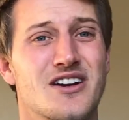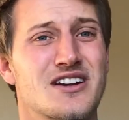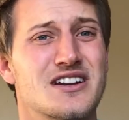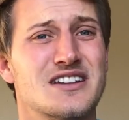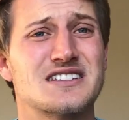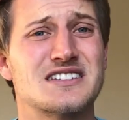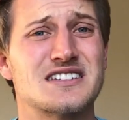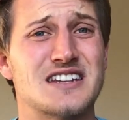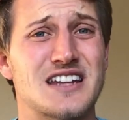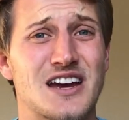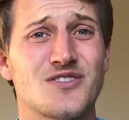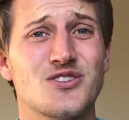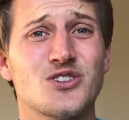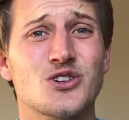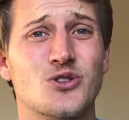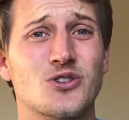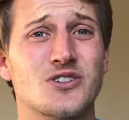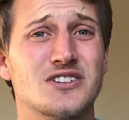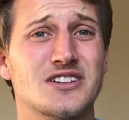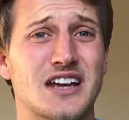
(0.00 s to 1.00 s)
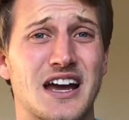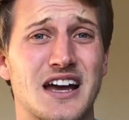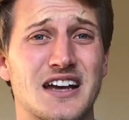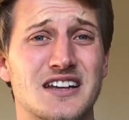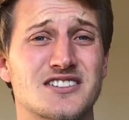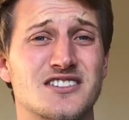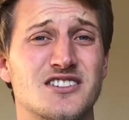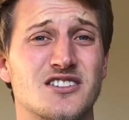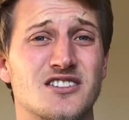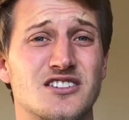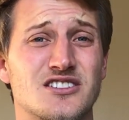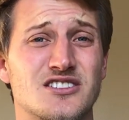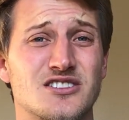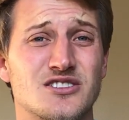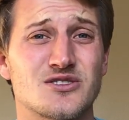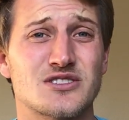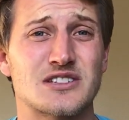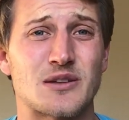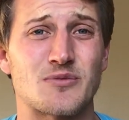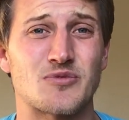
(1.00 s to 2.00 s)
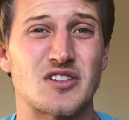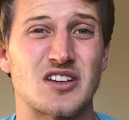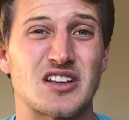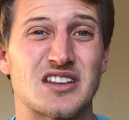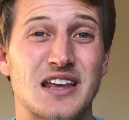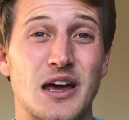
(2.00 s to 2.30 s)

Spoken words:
and he's never going to ask you to do something